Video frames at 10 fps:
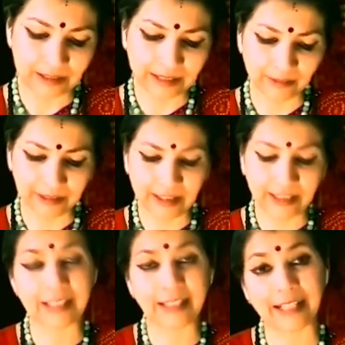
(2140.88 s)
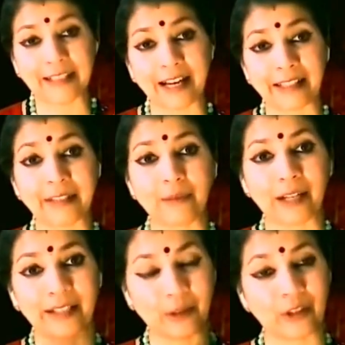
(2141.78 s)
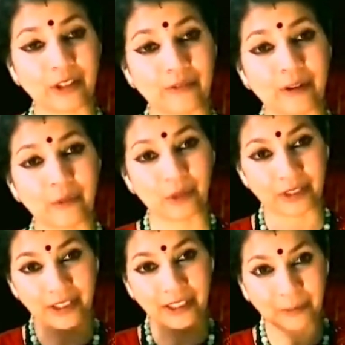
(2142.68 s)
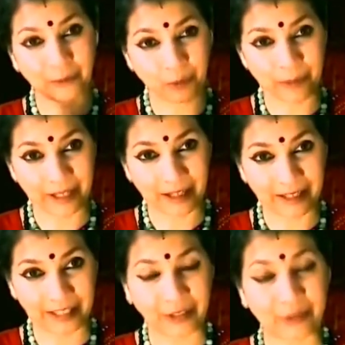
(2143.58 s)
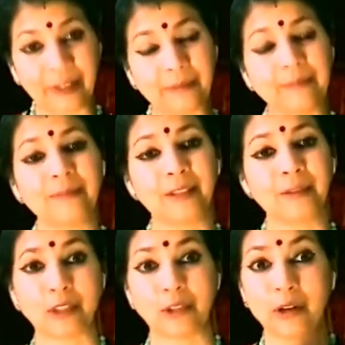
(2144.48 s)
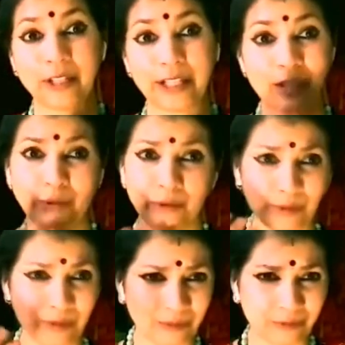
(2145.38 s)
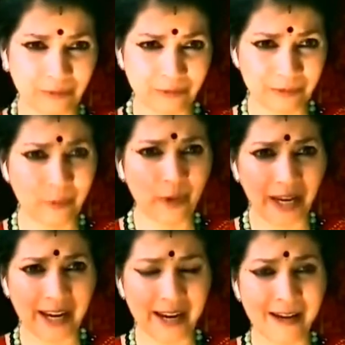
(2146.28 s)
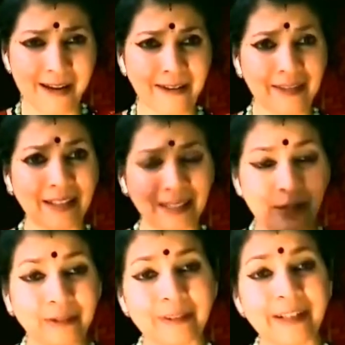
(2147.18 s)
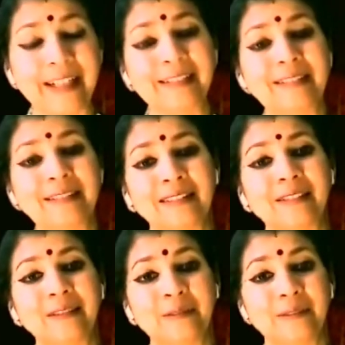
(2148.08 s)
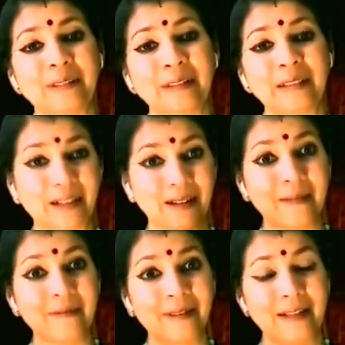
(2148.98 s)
Now, this is exactly why Lord Shiva wanted to keep Kubera next to him. He was like way in the south, right? Lanka.